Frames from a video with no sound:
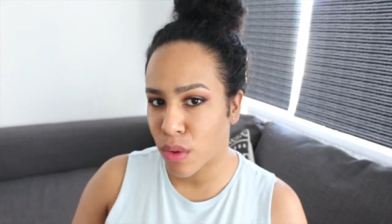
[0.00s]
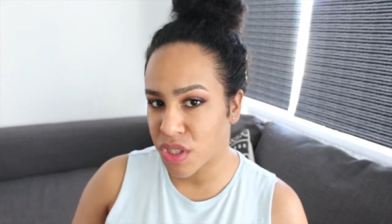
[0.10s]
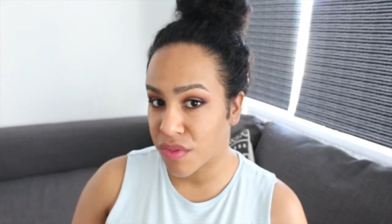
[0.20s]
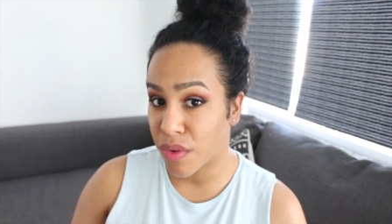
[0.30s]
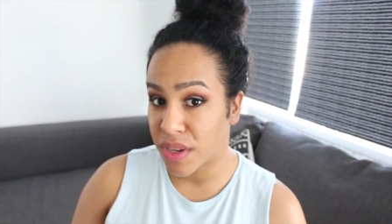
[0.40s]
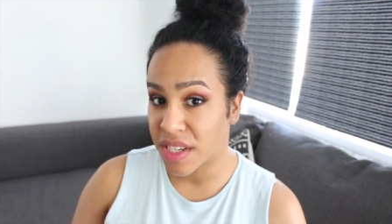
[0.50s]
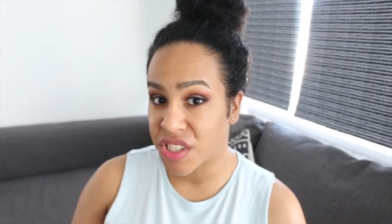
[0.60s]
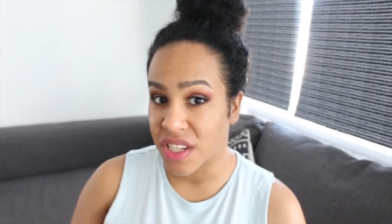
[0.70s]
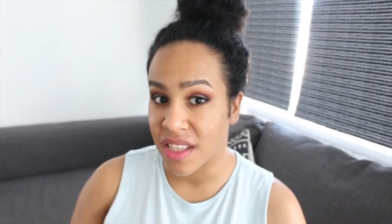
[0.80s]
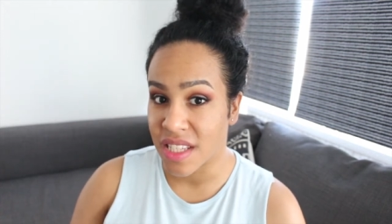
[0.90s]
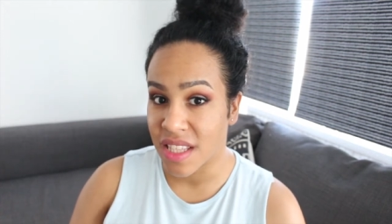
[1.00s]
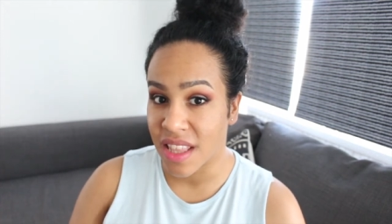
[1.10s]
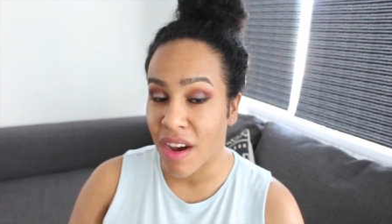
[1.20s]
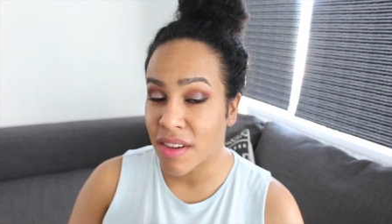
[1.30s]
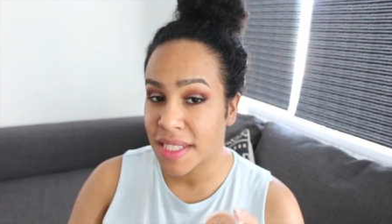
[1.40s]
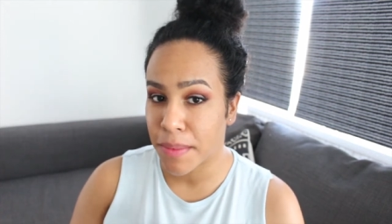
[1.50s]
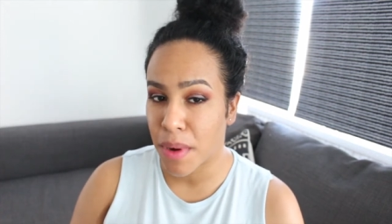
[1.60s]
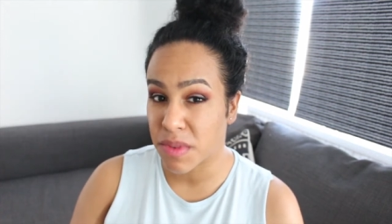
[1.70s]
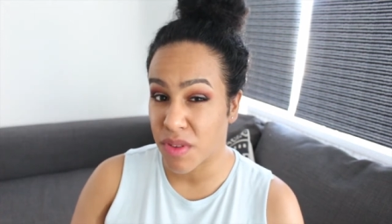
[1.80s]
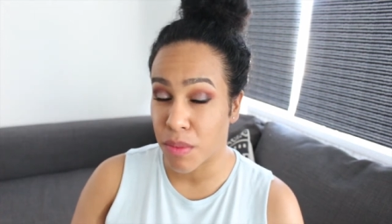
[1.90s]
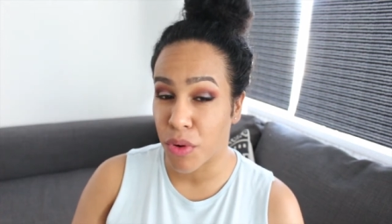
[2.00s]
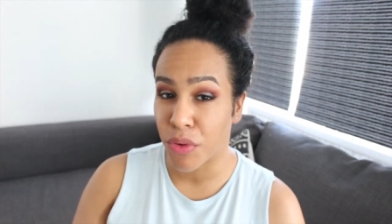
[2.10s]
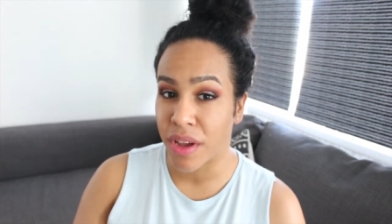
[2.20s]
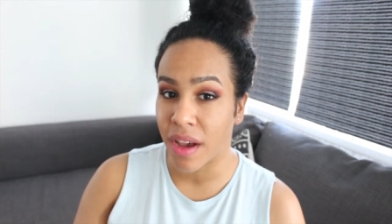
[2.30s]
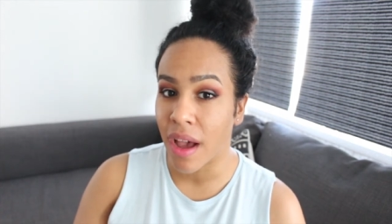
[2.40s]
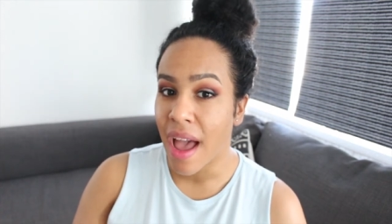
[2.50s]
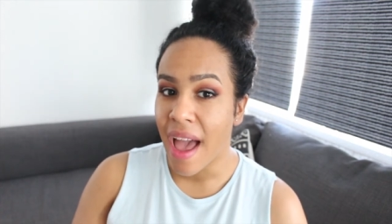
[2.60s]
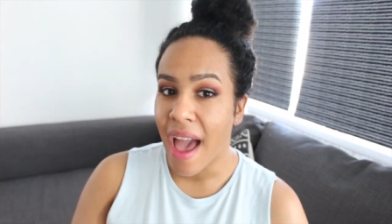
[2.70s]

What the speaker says: cushion foundations, the concept comes from Korea